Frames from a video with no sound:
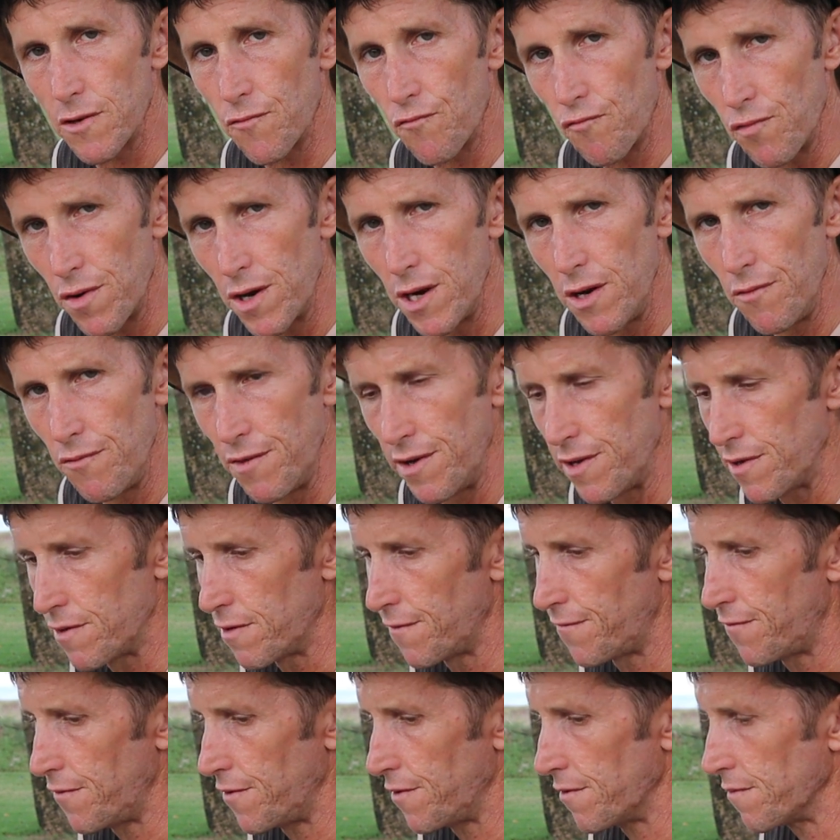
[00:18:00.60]
are really, really
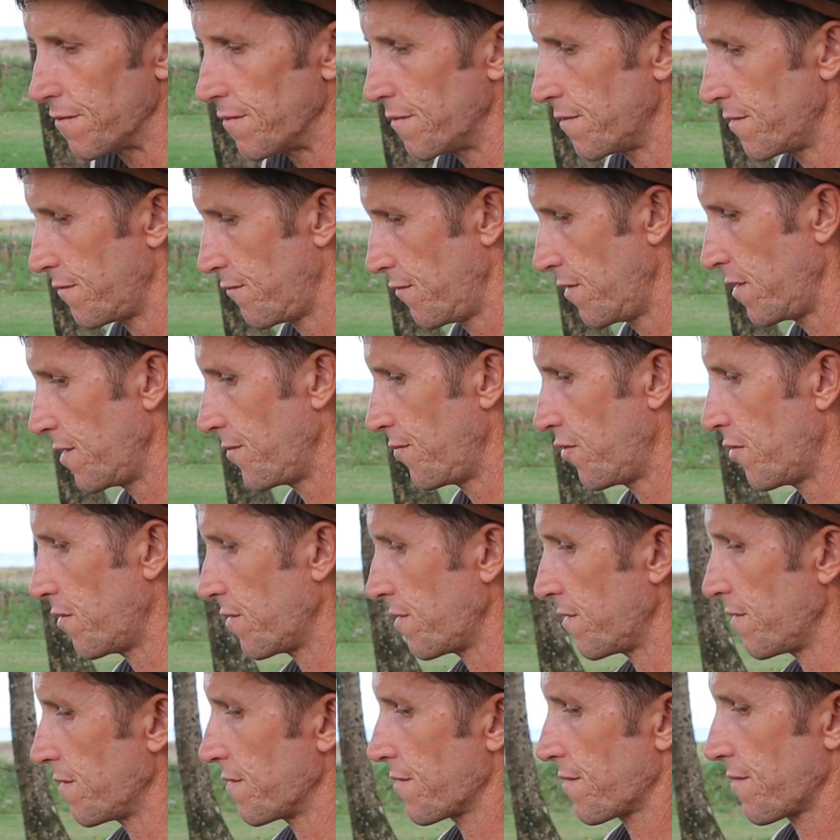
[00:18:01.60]
good for you, really
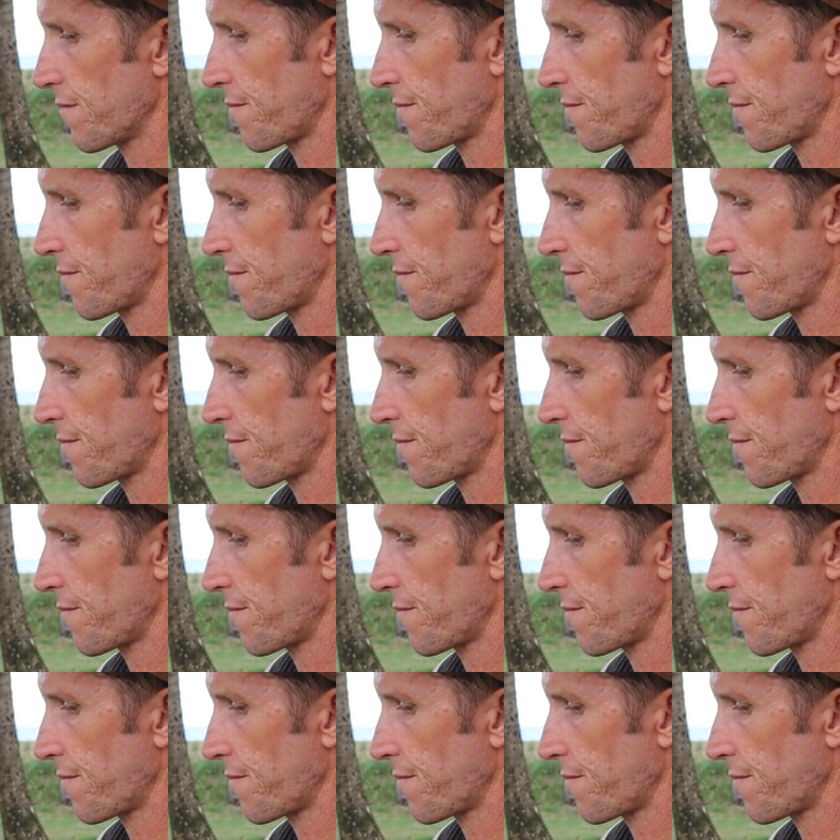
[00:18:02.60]
important.